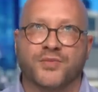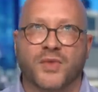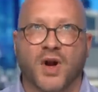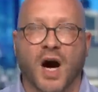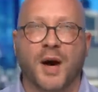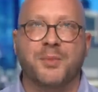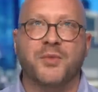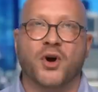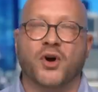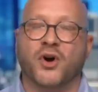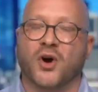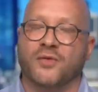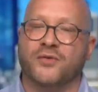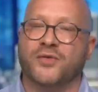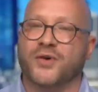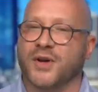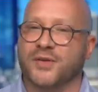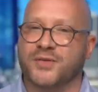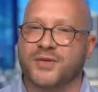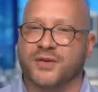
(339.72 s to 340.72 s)
I'm not
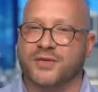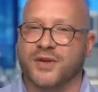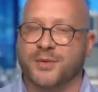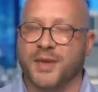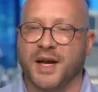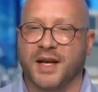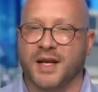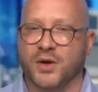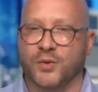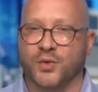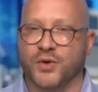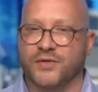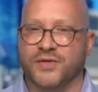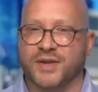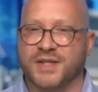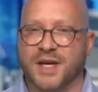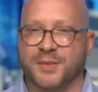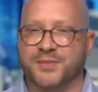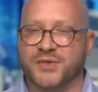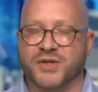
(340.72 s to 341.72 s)
confident that the media would have
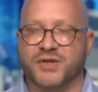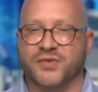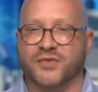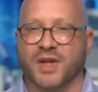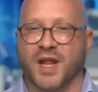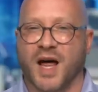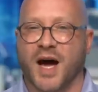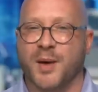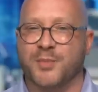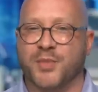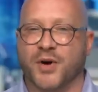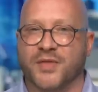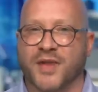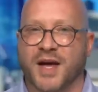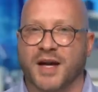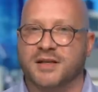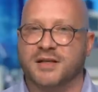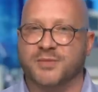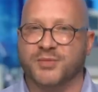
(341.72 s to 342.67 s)
attempted to rely upon that.